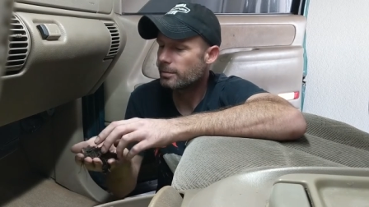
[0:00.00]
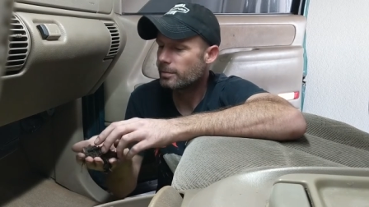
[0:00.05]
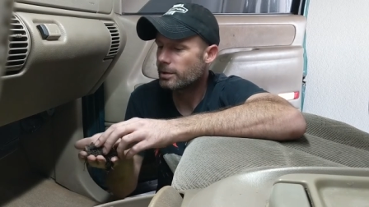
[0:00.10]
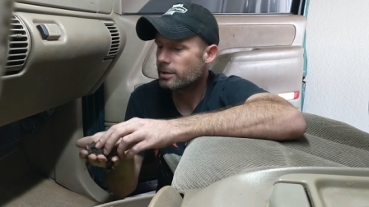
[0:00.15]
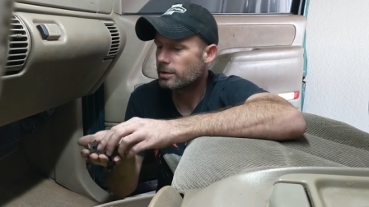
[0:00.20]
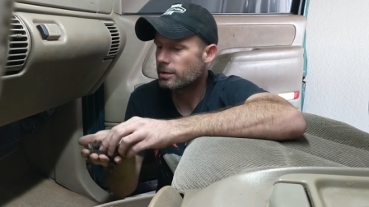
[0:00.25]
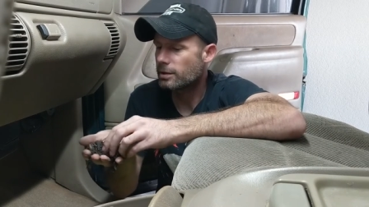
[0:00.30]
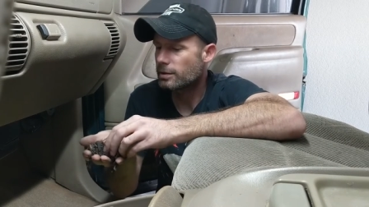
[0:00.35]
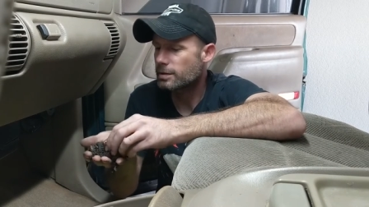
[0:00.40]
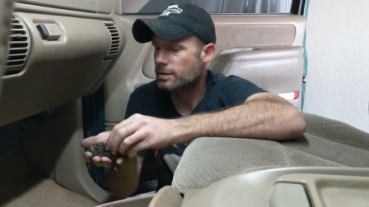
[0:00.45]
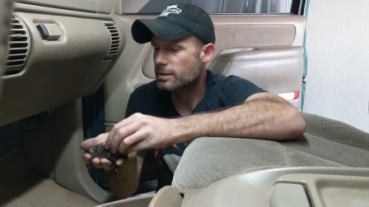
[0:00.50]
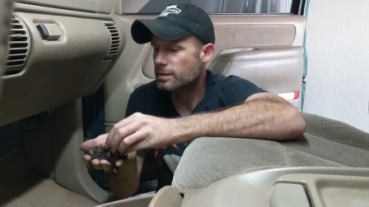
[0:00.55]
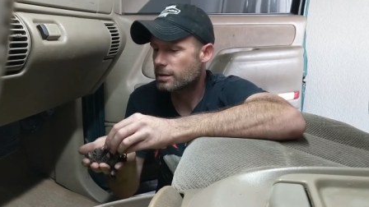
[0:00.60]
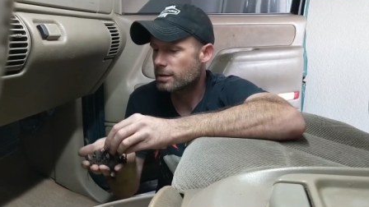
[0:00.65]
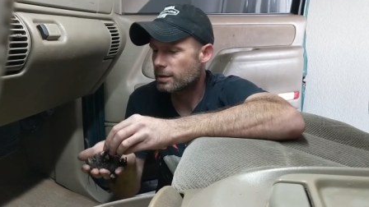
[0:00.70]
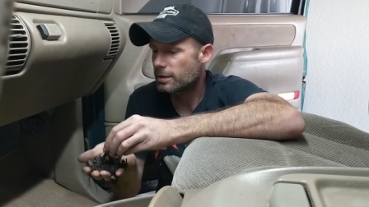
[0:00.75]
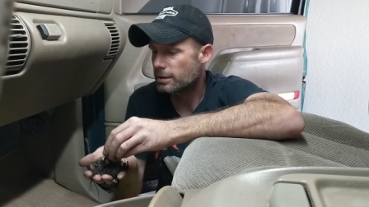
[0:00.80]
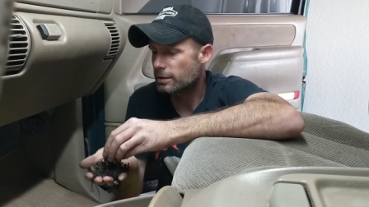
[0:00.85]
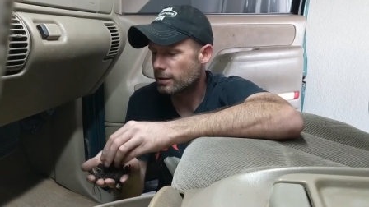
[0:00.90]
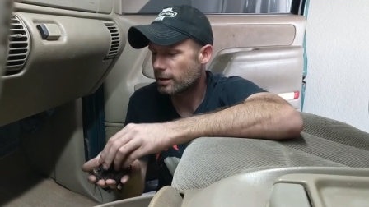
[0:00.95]
I mean you can
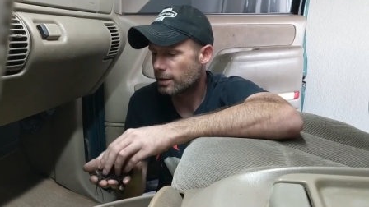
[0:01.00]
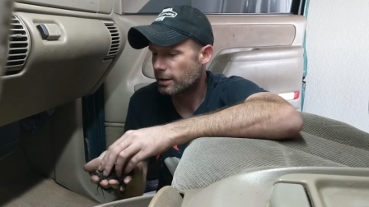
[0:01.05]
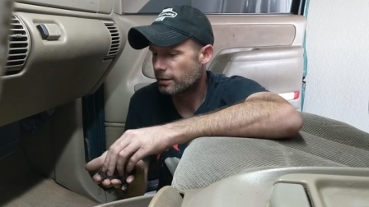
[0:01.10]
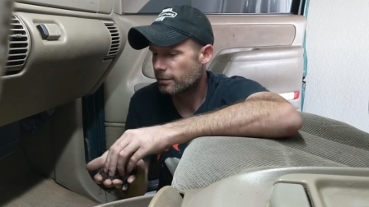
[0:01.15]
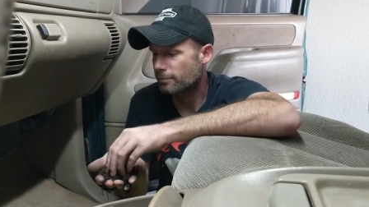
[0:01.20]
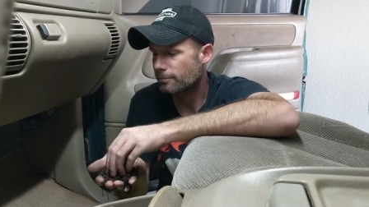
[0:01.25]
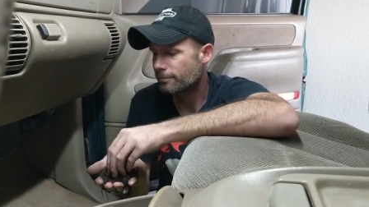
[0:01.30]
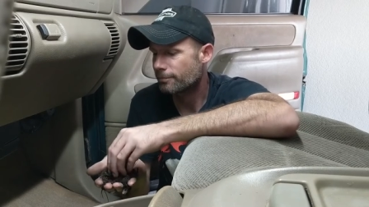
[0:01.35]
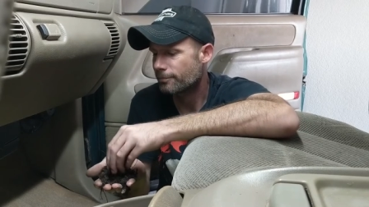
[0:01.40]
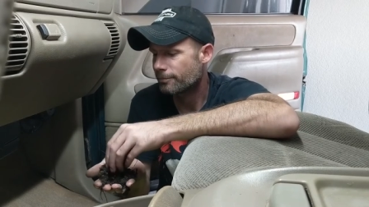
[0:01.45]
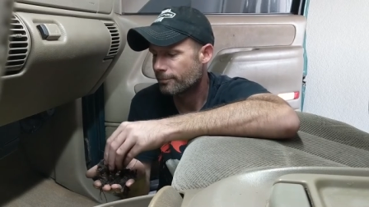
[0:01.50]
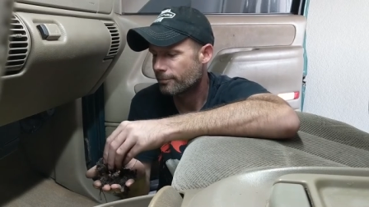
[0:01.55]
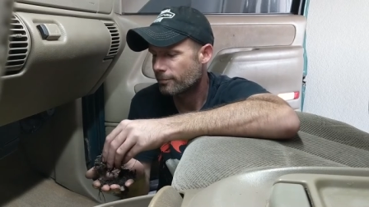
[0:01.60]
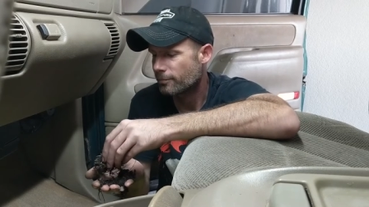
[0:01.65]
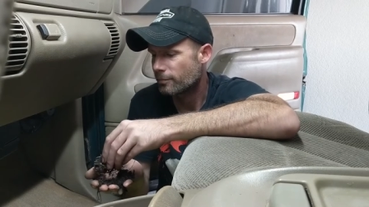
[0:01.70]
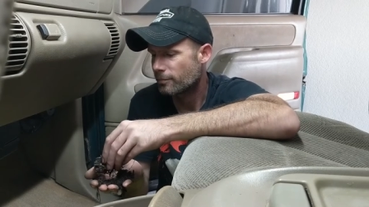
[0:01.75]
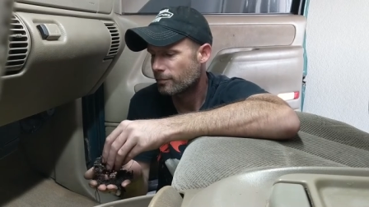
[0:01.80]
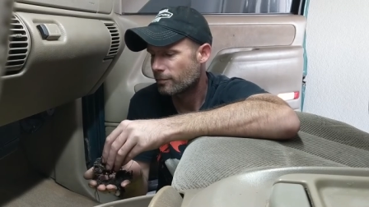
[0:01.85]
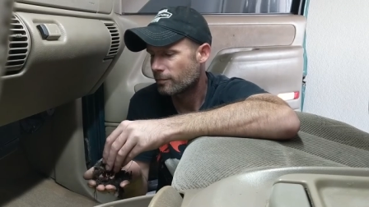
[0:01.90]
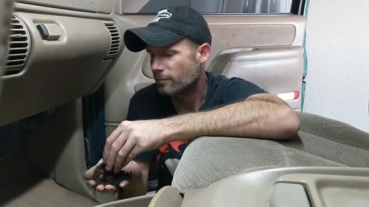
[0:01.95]
see like,
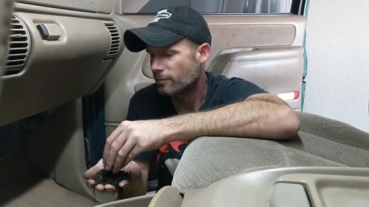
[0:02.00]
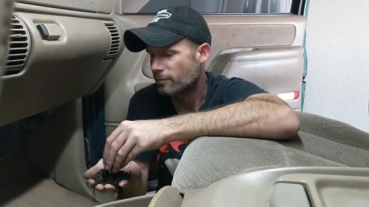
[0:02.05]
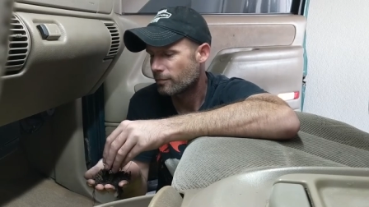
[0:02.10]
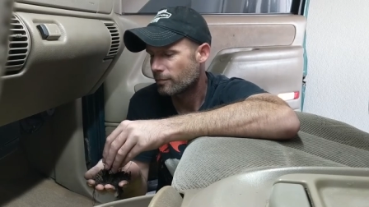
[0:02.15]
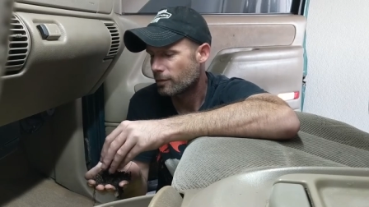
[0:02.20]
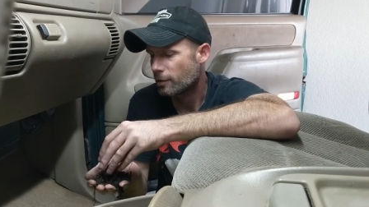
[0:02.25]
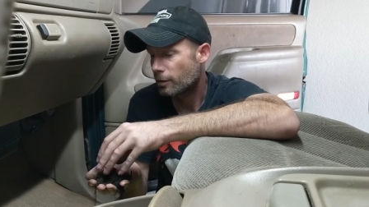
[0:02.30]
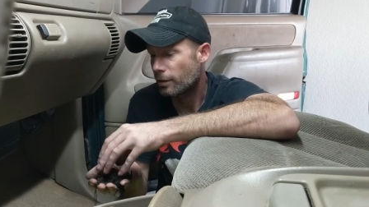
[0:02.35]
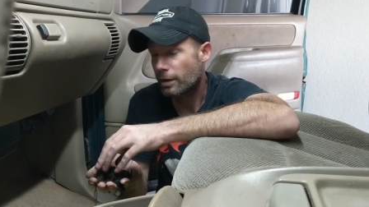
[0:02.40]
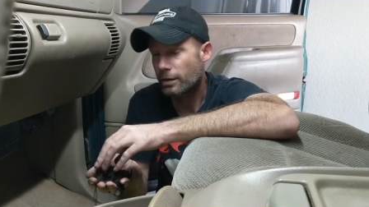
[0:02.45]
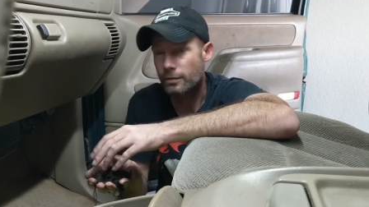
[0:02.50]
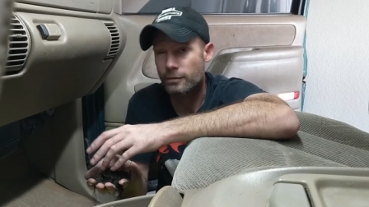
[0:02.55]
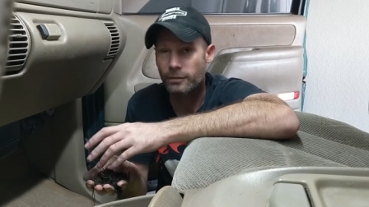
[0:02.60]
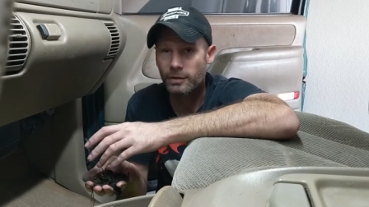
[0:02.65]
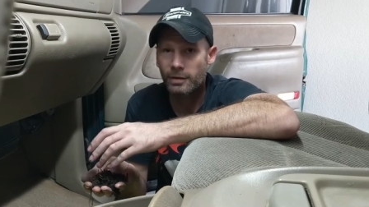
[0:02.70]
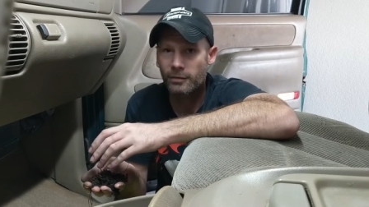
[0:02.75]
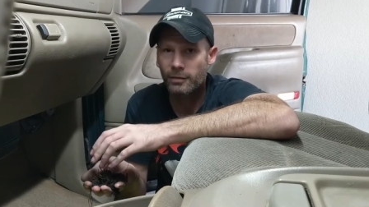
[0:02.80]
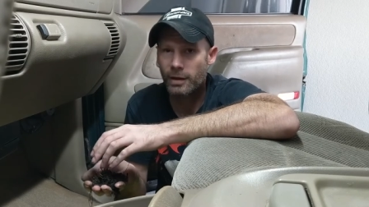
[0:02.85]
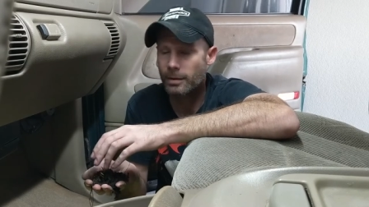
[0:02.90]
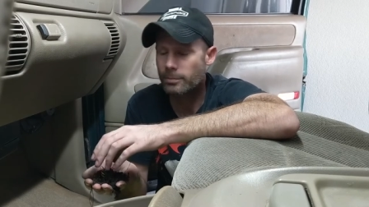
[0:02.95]
or out of
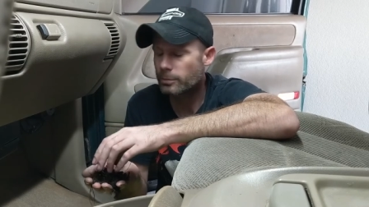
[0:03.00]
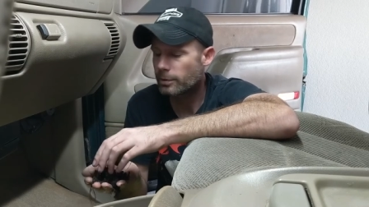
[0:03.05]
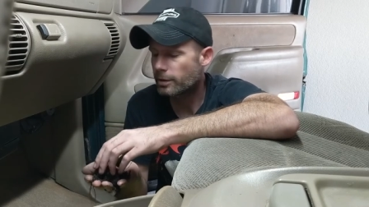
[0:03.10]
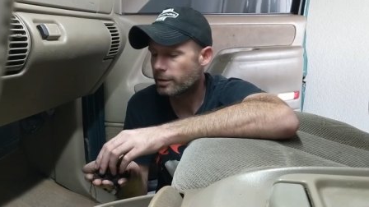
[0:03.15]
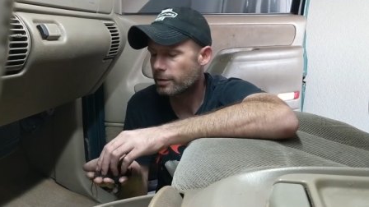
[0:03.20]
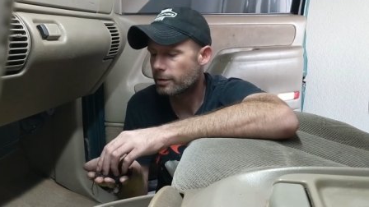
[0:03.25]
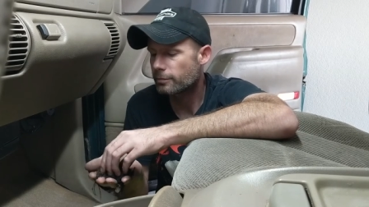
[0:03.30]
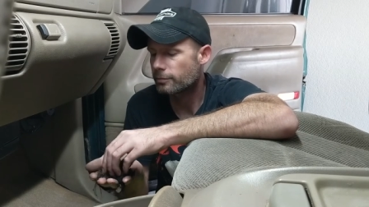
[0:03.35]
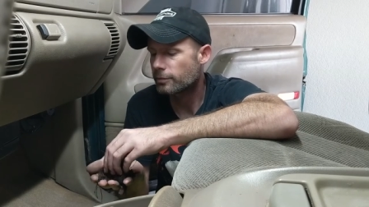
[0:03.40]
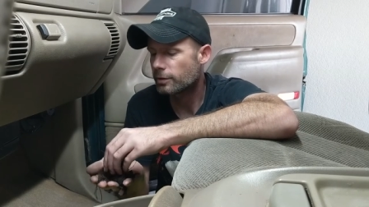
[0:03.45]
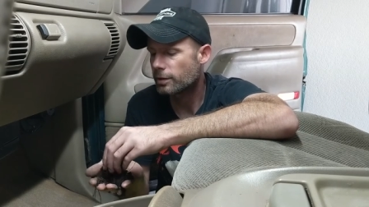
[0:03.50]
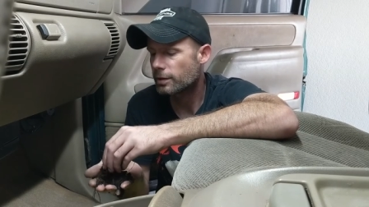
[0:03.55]
the evaporator,